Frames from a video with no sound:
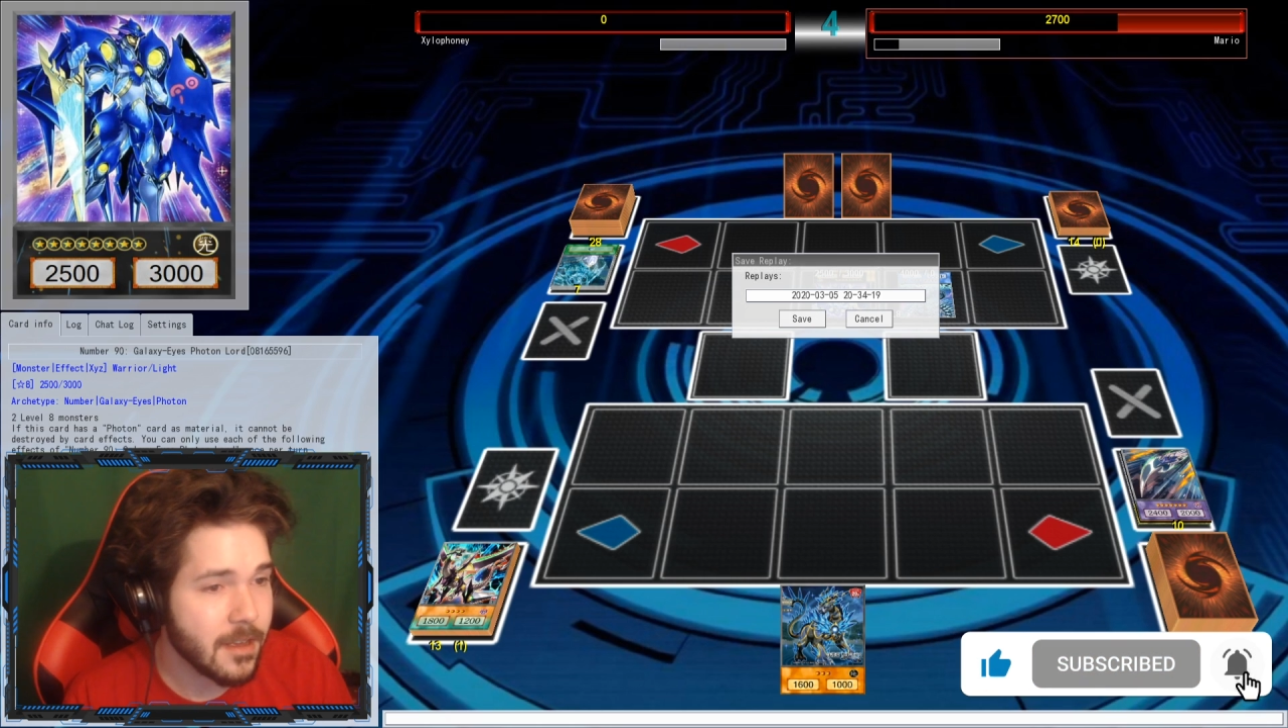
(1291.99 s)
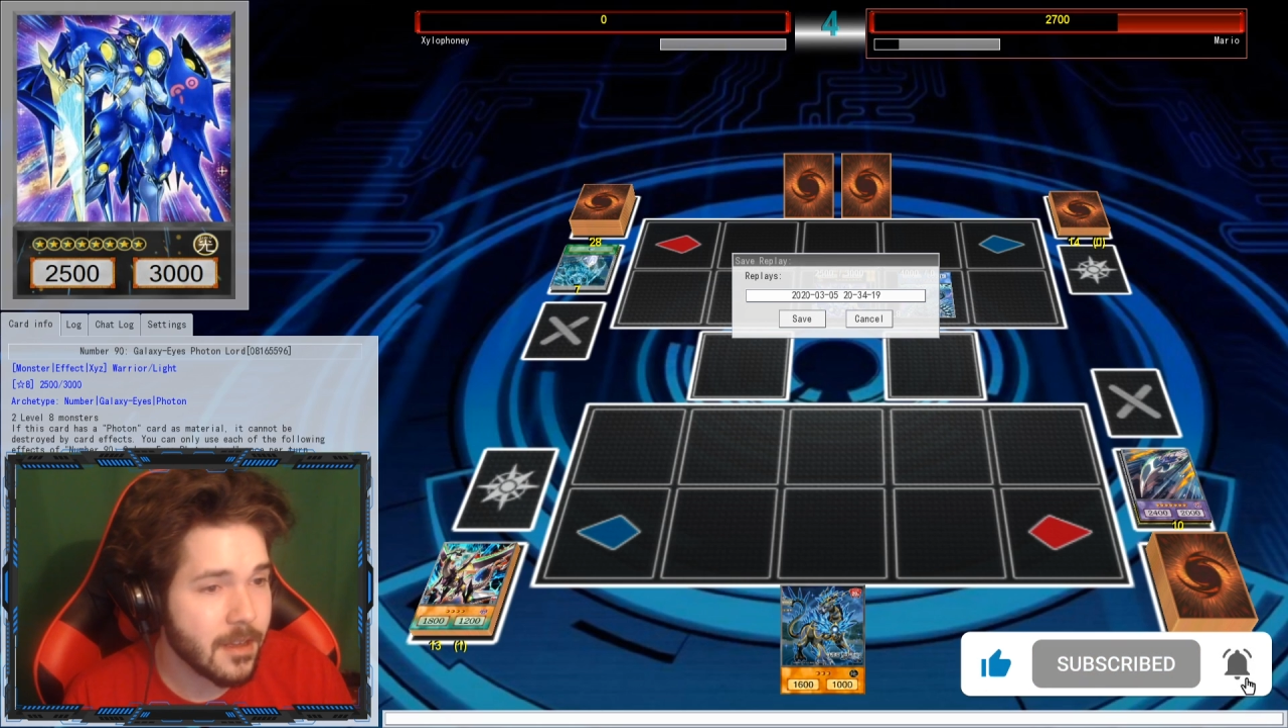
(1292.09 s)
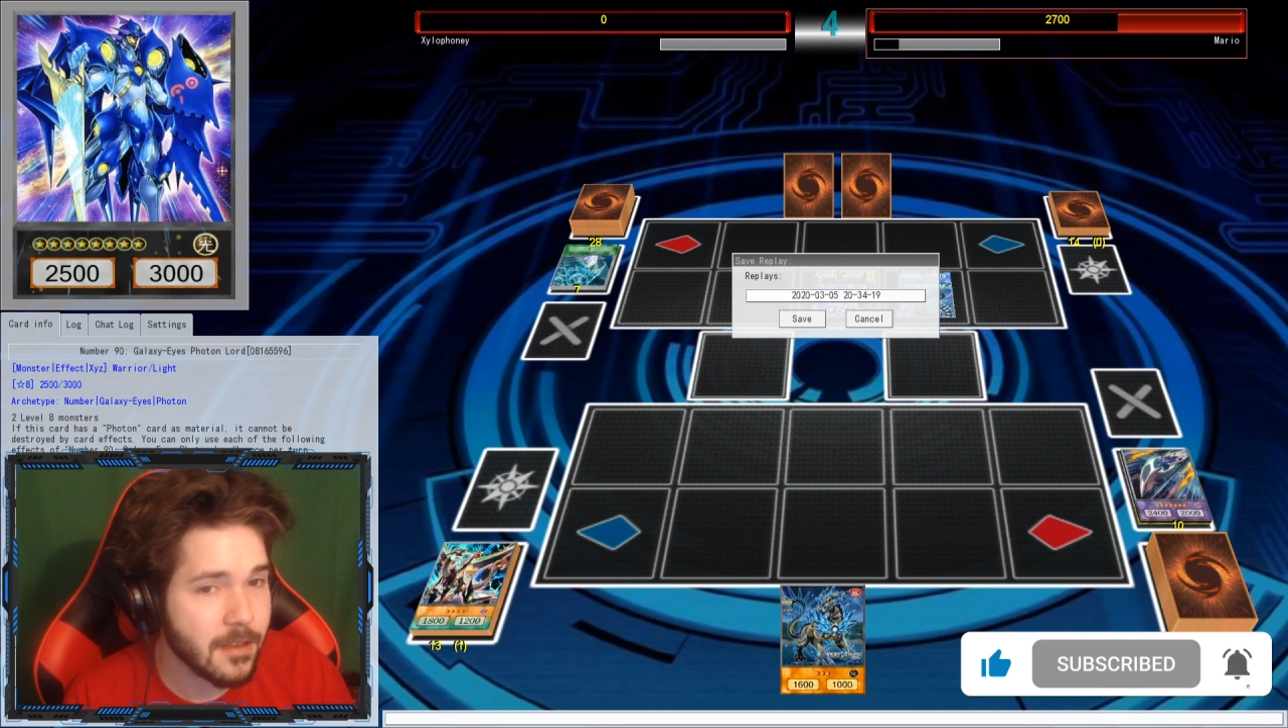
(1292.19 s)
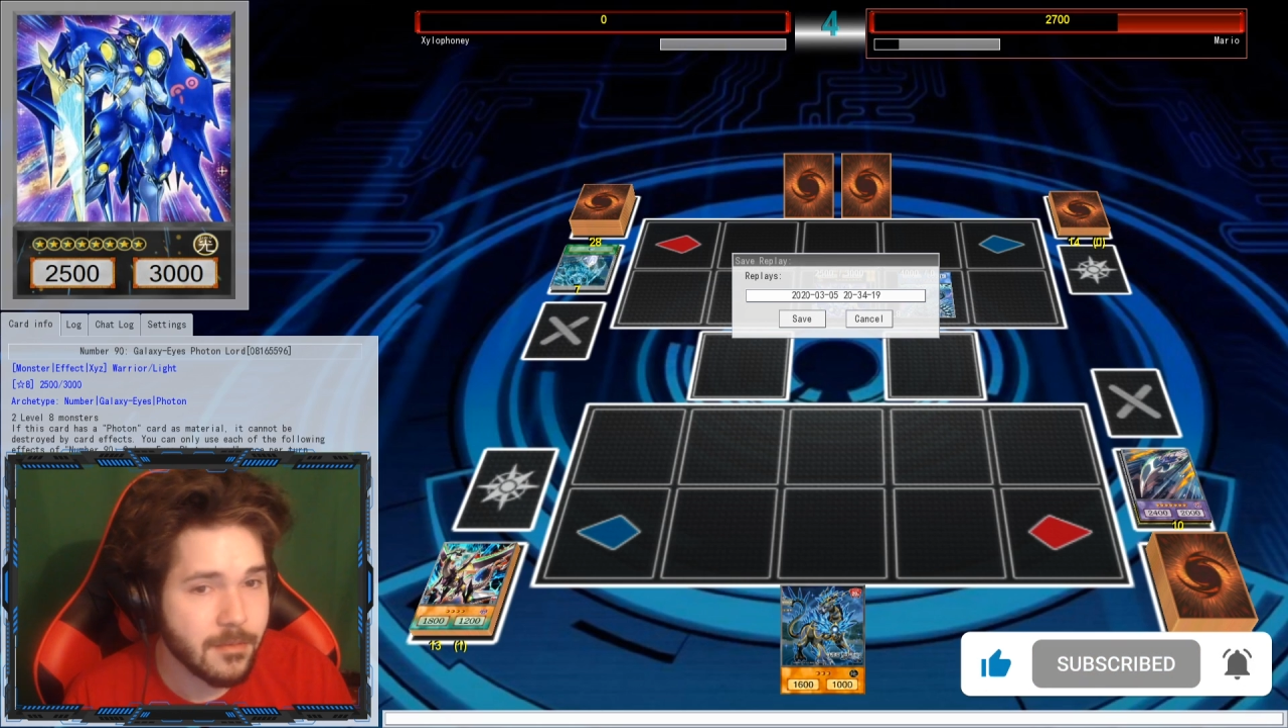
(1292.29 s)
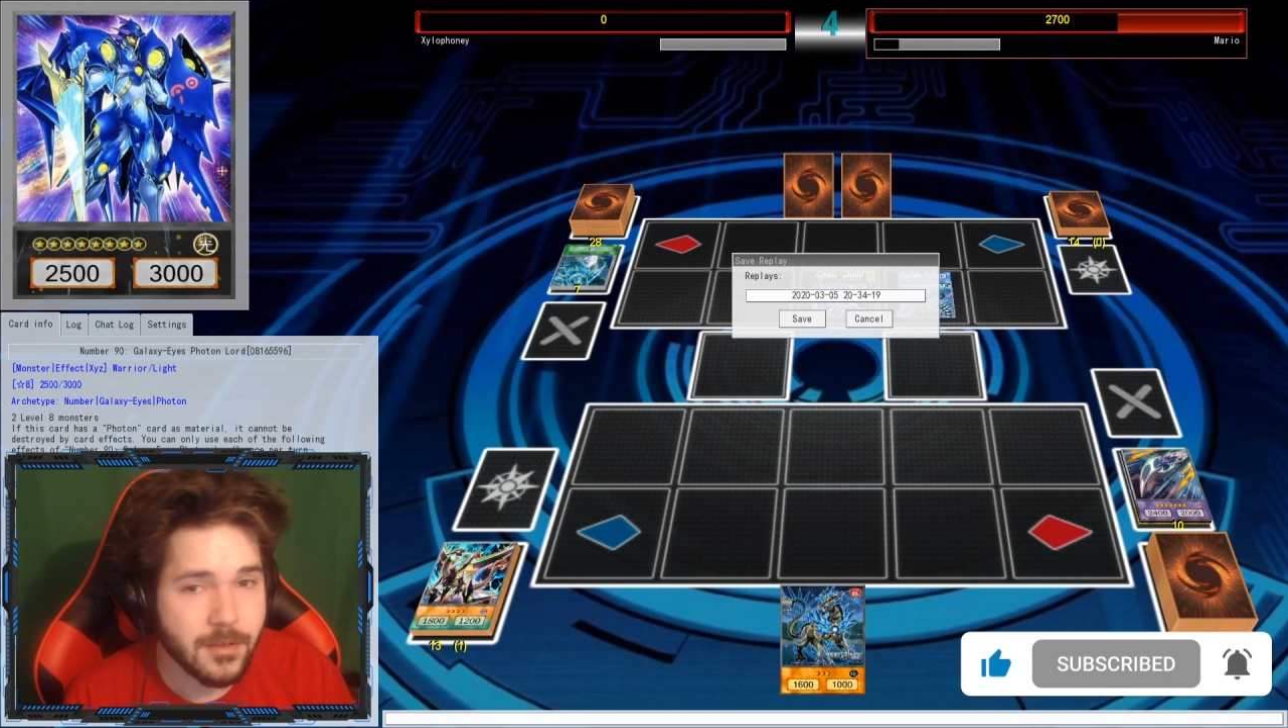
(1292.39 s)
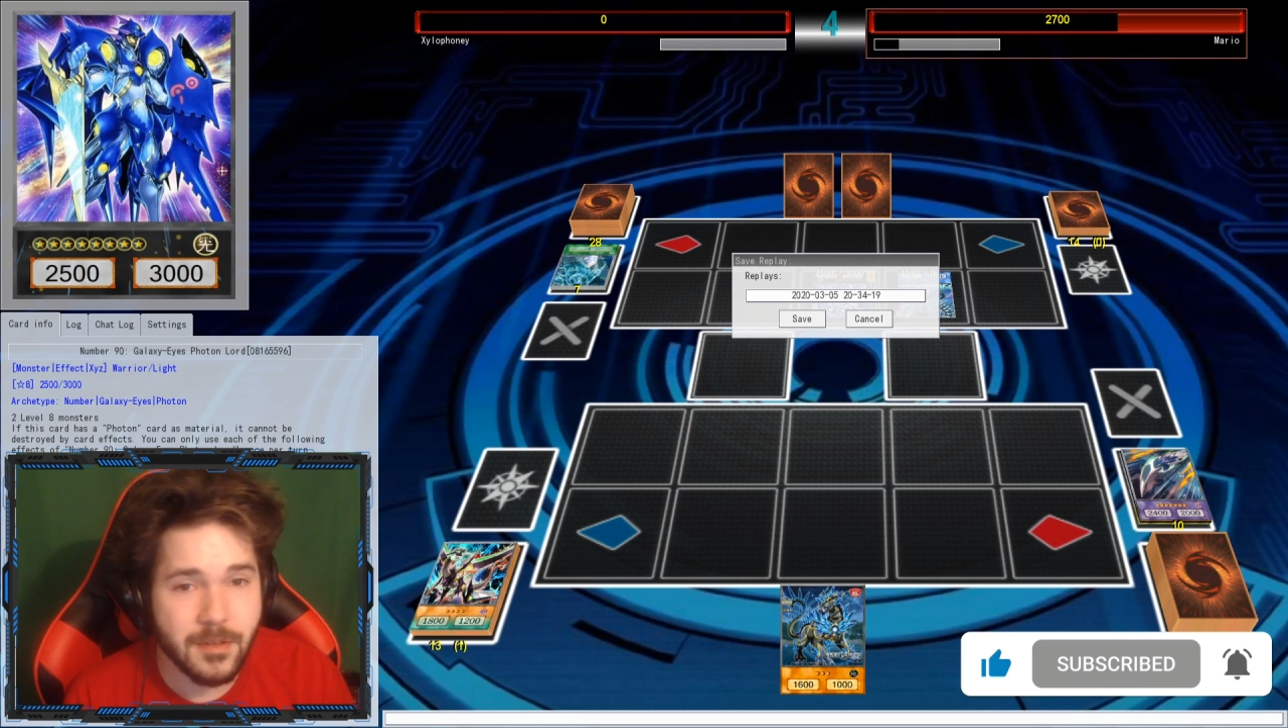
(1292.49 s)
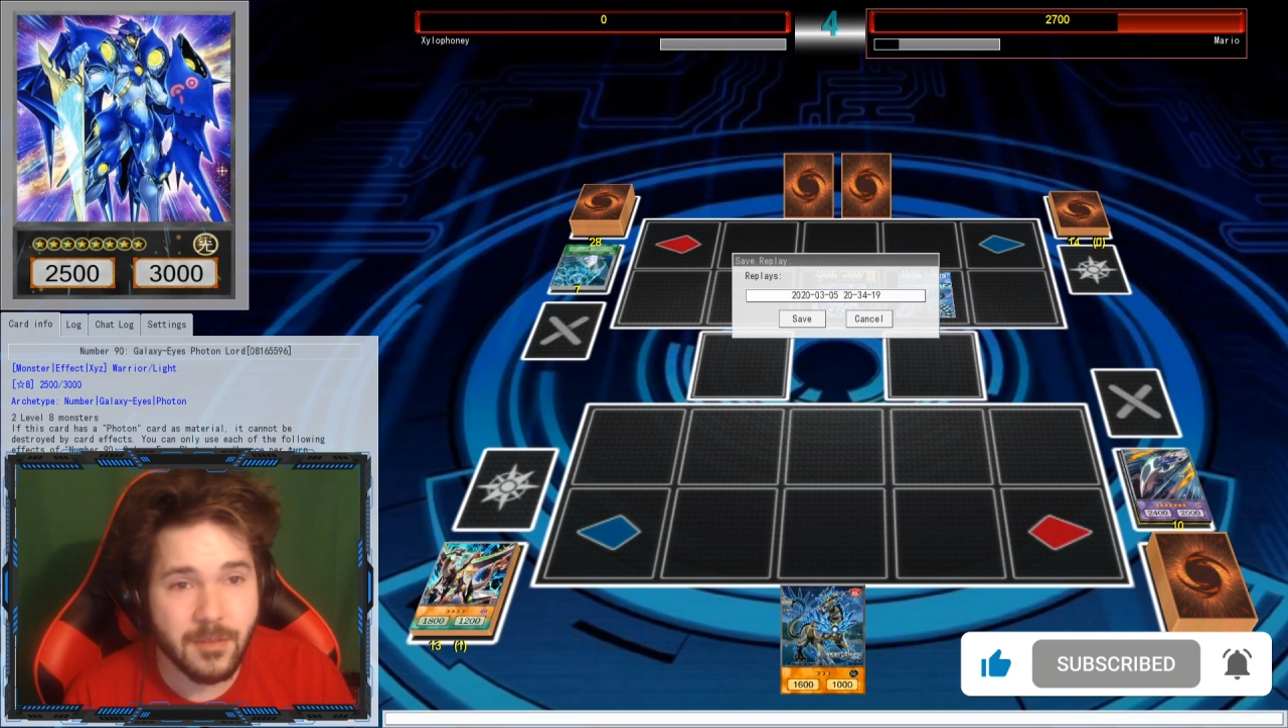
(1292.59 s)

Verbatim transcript: uh,